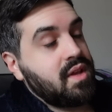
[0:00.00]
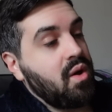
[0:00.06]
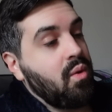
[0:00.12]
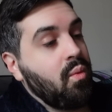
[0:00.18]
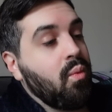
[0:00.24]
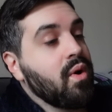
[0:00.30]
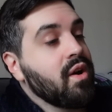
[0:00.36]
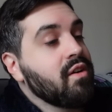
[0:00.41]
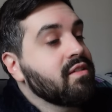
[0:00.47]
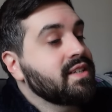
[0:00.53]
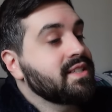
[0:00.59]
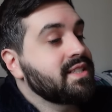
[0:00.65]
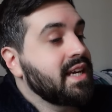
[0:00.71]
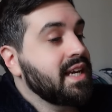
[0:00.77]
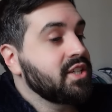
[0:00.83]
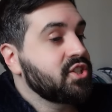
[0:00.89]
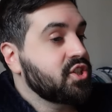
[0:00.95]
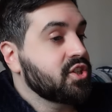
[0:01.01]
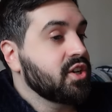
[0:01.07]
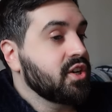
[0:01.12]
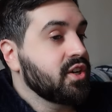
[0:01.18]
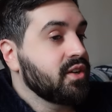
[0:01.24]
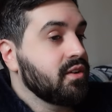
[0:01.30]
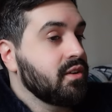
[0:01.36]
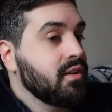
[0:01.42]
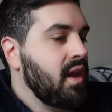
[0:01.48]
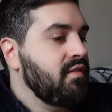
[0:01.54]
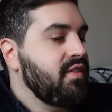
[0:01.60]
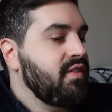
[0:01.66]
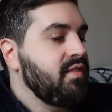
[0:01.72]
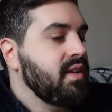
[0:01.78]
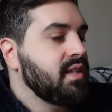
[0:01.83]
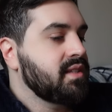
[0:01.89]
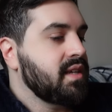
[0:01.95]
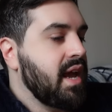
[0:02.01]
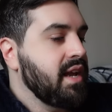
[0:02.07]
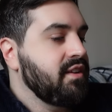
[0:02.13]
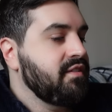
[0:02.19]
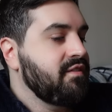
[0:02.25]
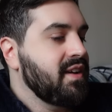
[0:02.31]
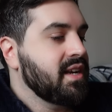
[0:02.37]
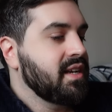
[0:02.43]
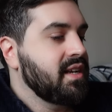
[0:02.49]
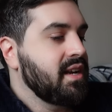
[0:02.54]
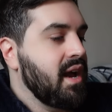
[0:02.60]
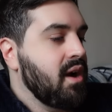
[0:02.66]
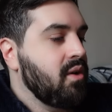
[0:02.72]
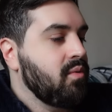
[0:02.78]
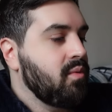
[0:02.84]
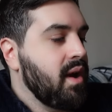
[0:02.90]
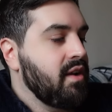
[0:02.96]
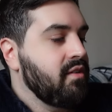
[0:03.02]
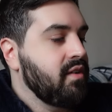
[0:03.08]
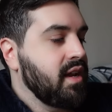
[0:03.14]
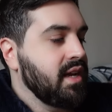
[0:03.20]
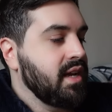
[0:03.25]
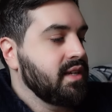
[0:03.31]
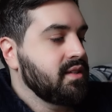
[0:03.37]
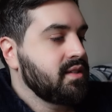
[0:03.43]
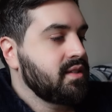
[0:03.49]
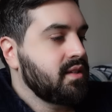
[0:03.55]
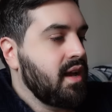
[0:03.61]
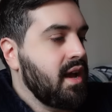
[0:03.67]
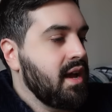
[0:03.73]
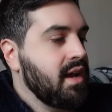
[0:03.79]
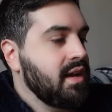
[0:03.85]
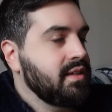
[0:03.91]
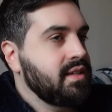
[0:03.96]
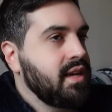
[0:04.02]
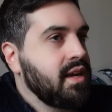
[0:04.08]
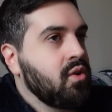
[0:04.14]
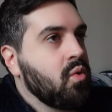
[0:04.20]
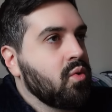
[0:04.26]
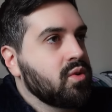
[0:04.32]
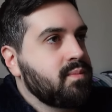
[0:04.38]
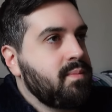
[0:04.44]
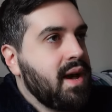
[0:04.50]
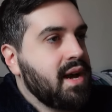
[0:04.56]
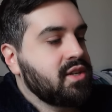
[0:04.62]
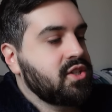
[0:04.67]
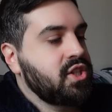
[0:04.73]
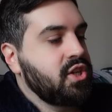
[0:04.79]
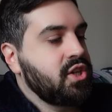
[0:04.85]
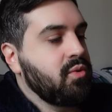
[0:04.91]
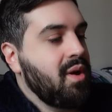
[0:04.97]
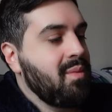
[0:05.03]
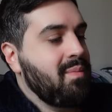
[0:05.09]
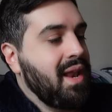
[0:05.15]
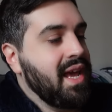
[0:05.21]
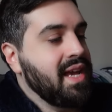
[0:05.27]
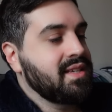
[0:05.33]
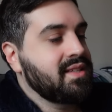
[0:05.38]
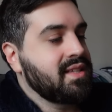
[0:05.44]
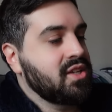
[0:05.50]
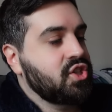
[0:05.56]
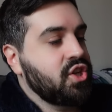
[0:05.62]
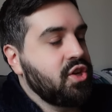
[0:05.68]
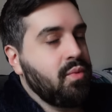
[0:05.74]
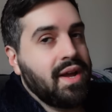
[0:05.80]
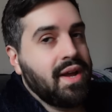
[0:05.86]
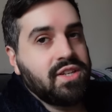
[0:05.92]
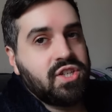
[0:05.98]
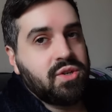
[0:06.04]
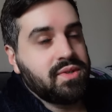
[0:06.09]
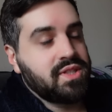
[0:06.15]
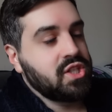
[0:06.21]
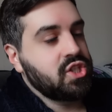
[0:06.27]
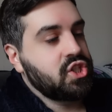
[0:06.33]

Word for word: we're in danger, girl. And Vivi's kind of figured it out where it is, and it goes back to a place that she went to as a